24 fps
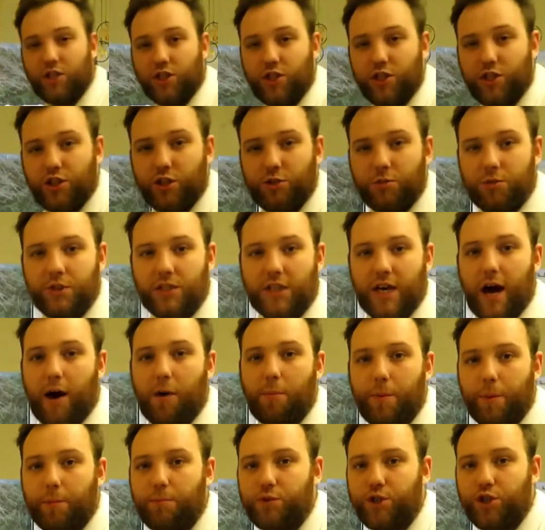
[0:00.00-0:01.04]
going to do is
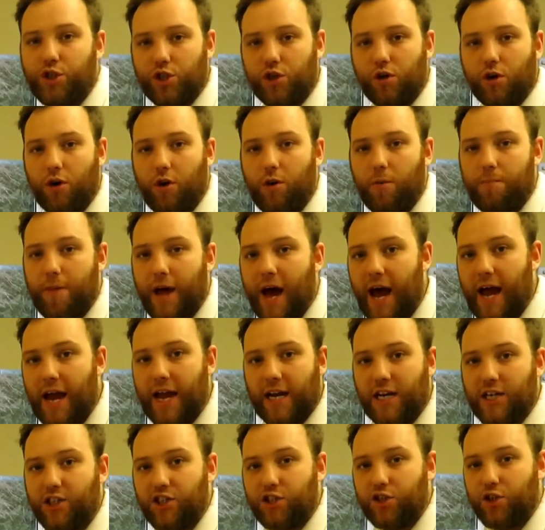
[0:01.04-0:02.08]
help absorb that
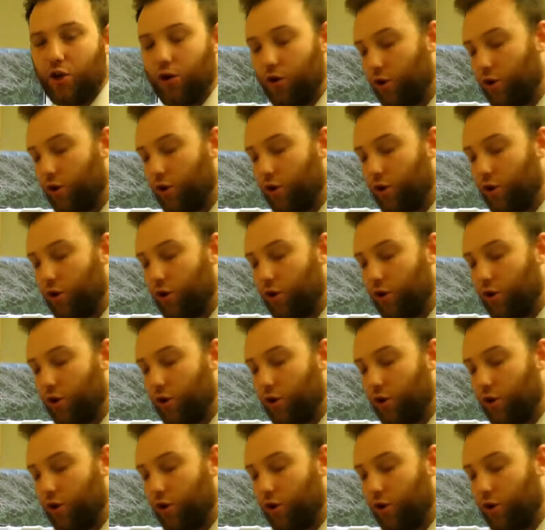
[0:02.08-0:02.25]
extra